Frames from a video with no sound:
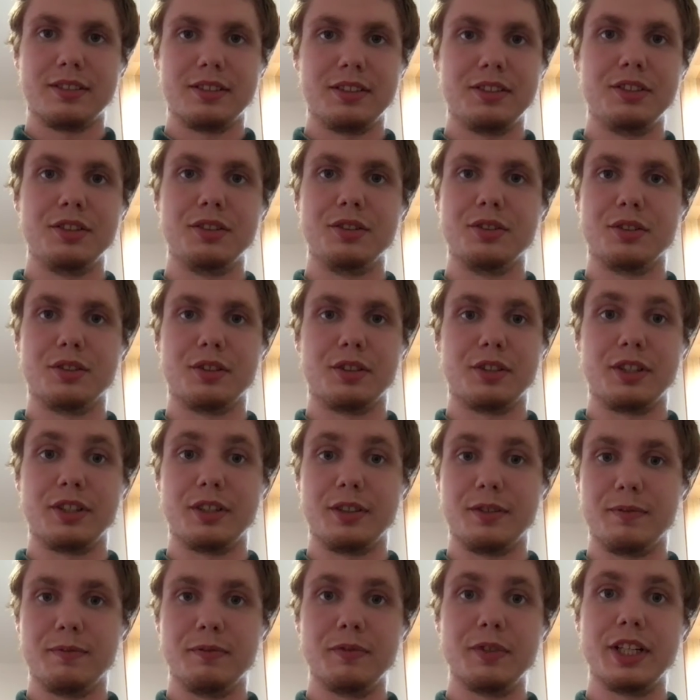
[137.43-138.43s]
you're
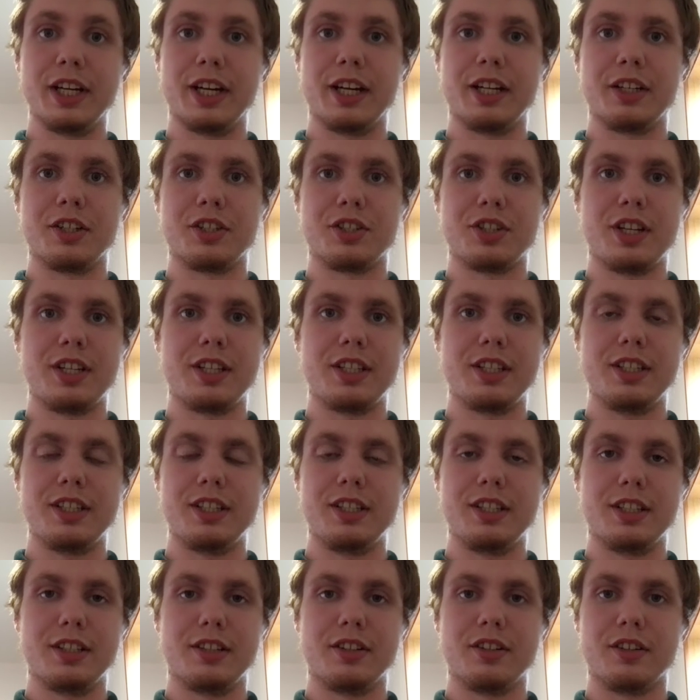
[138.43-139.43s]
getting
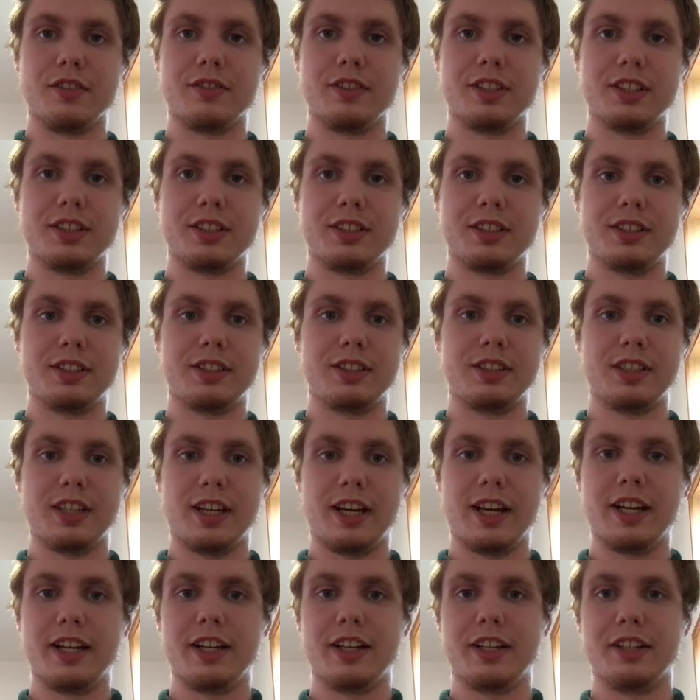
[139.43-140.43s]
shaky and nervous
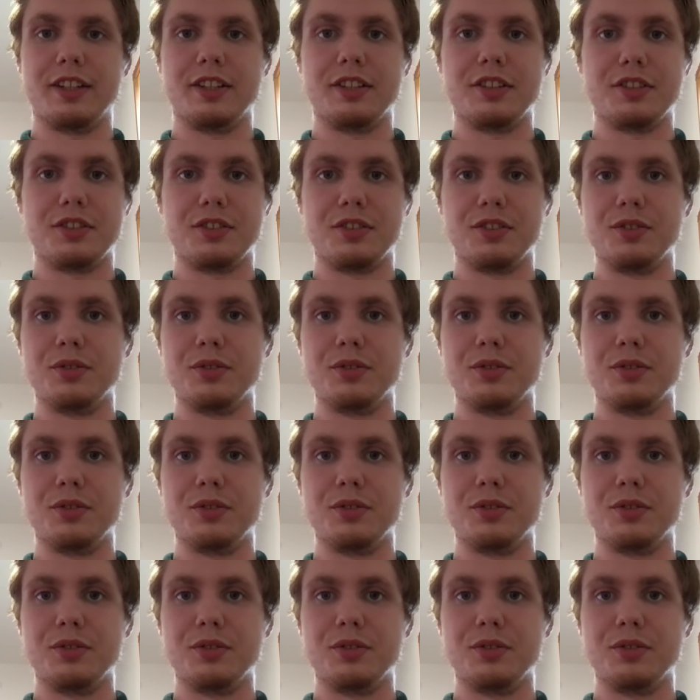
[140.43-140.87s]
and